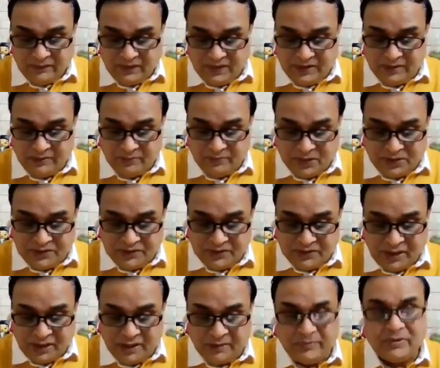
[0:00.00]
in
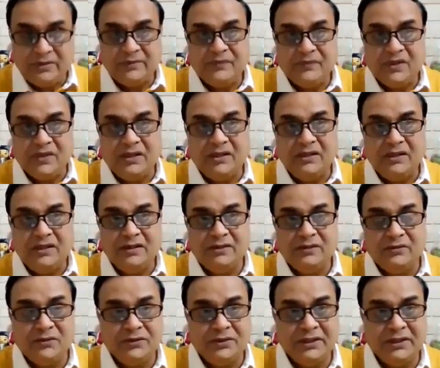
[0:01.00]
Punjab. And
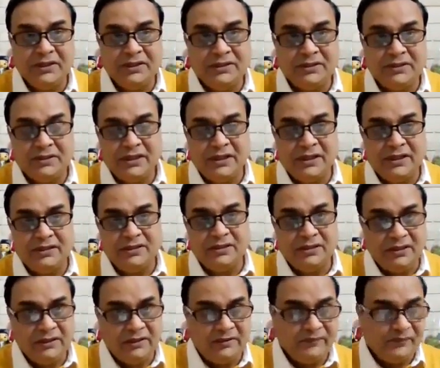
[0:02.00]
good thing is that
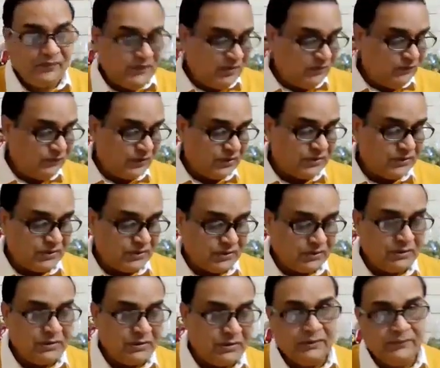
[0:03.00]
the first
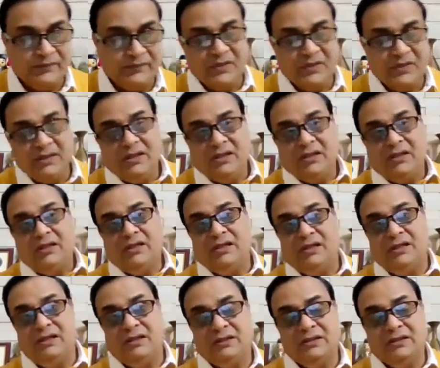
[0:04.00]

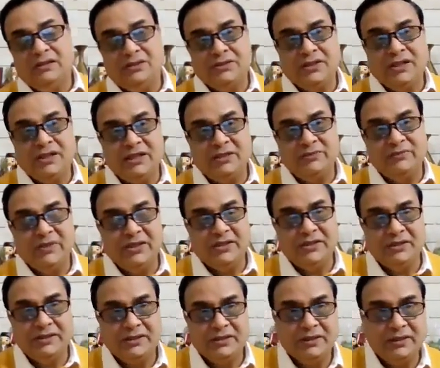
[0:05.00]

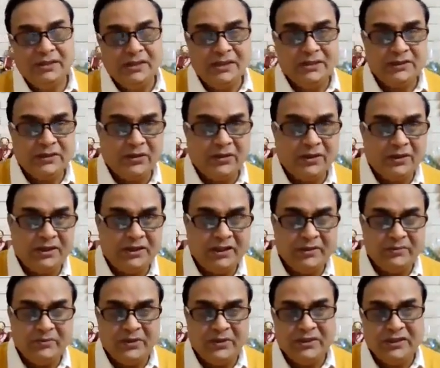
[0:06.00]
consignment has
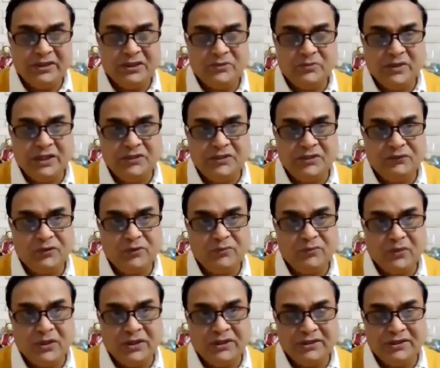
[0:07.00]
already been dispatched
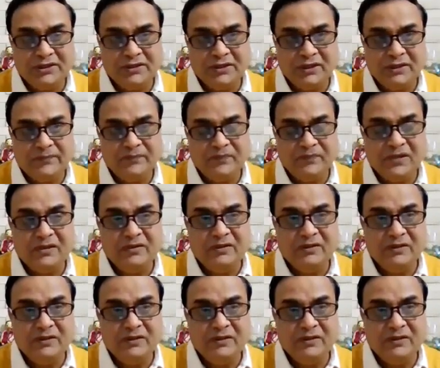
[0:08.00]
from Pakistan